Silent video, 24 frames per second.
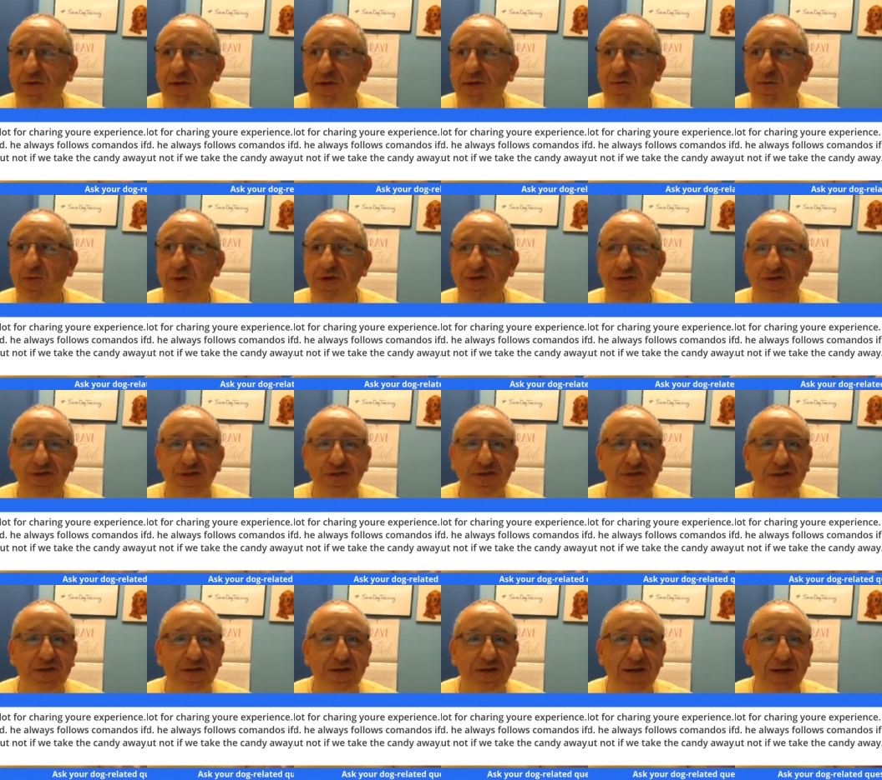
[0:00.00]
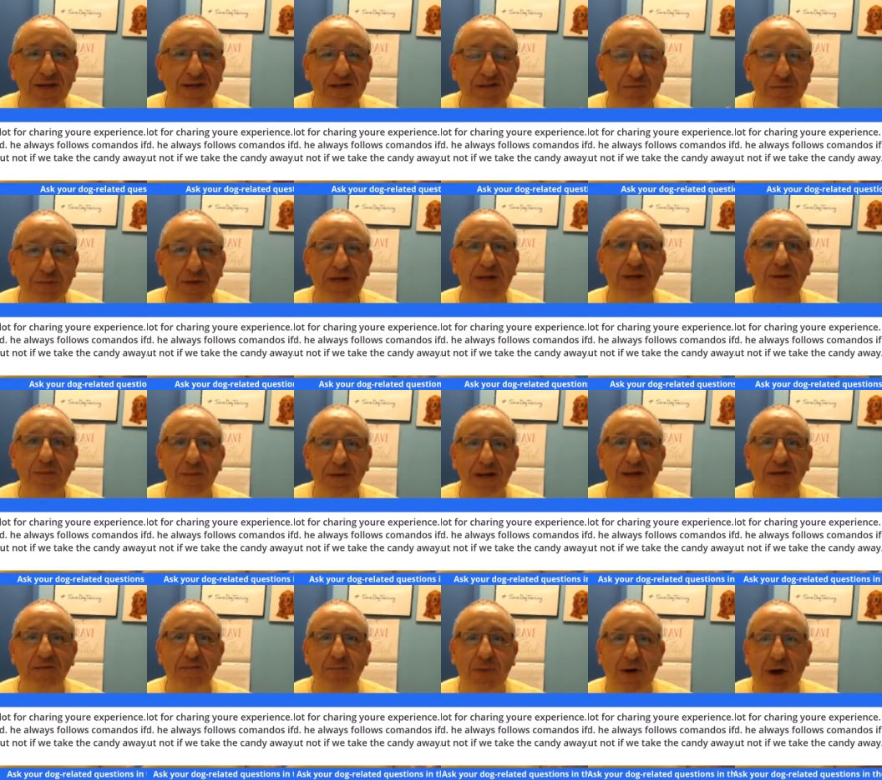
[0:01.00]
It was just an
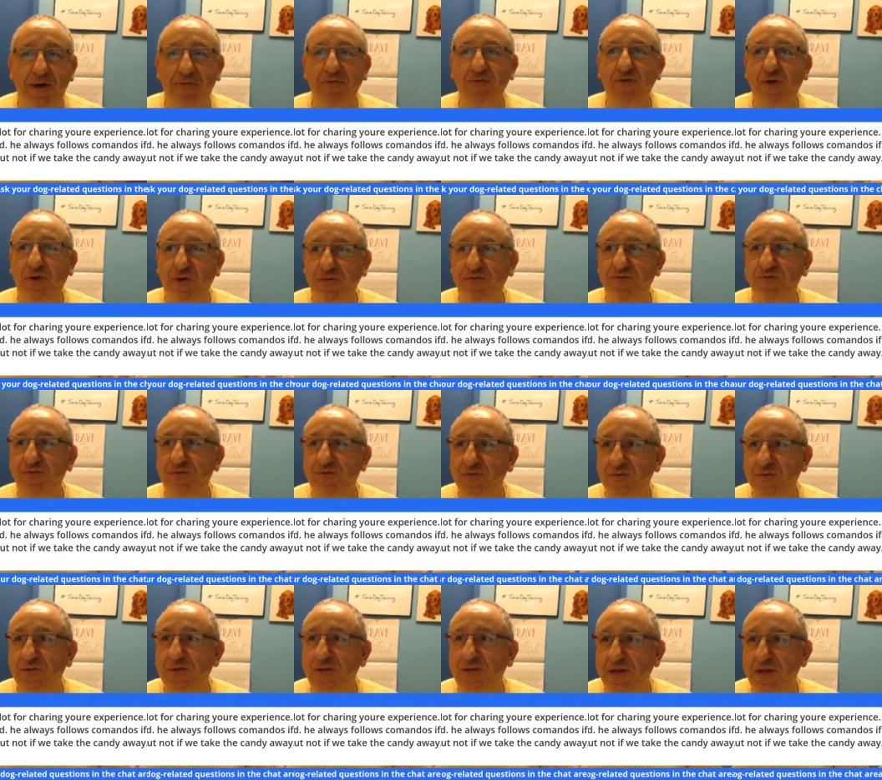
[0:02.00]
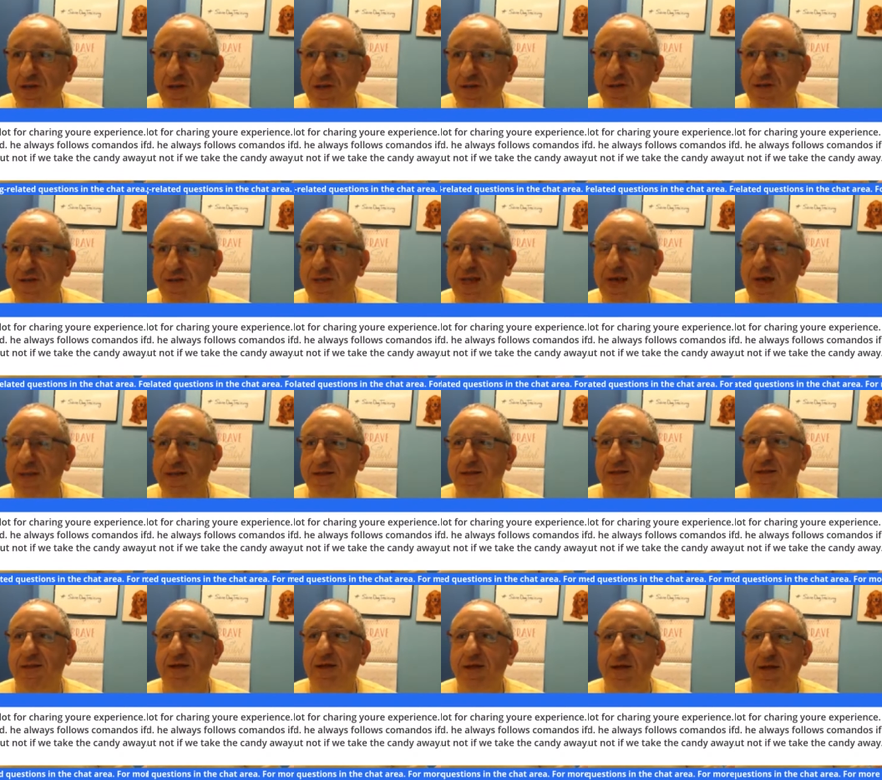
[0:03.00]
experiment Pavlov did that
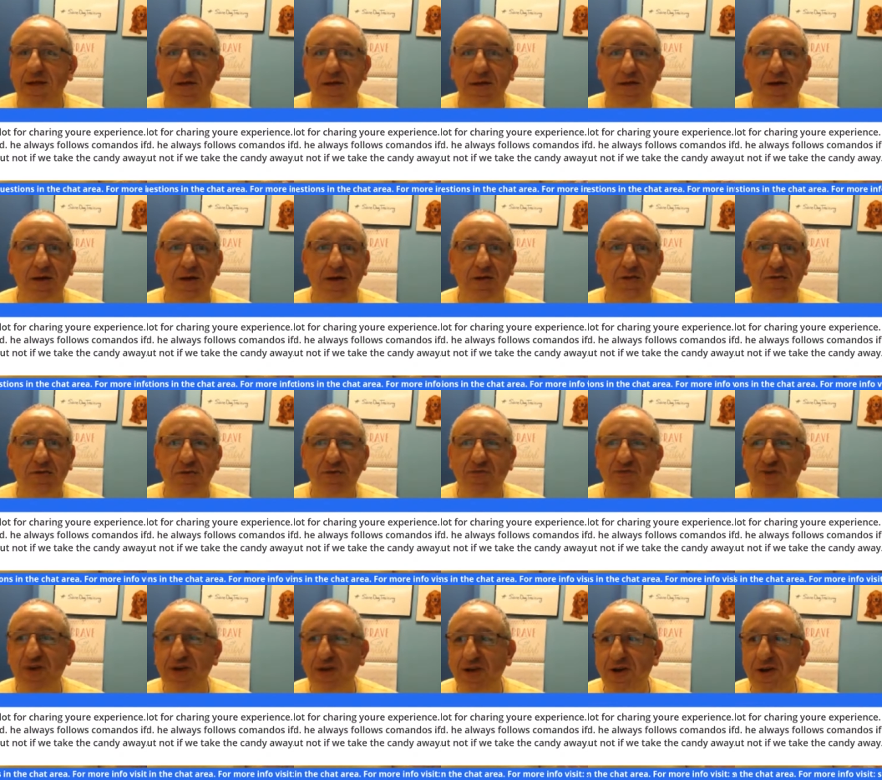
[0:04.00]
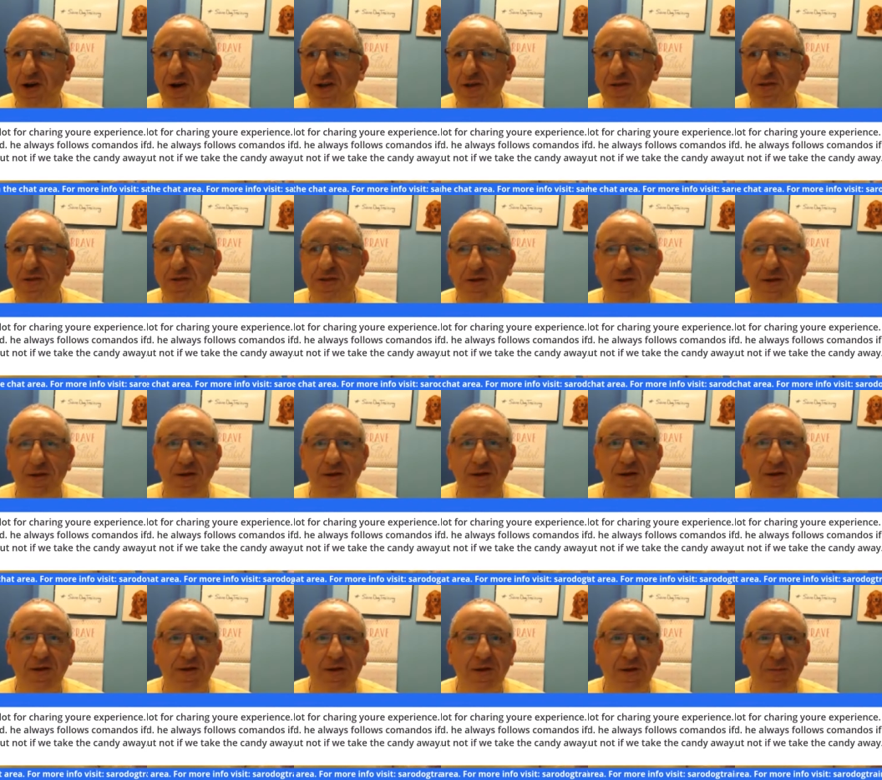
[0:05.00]
uh, to figure out
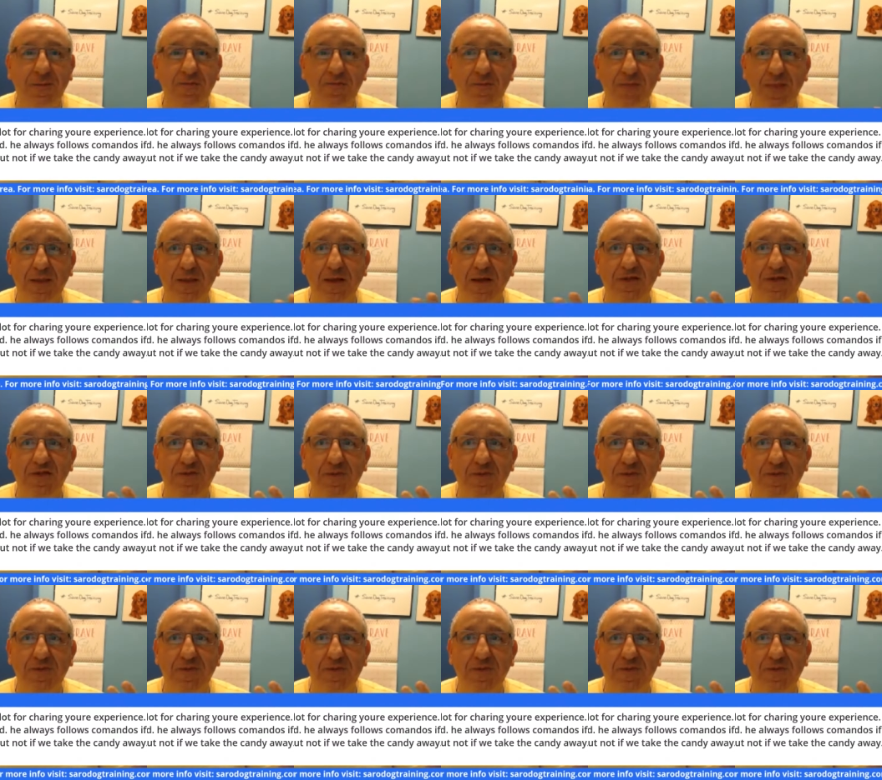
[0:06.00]
um, a,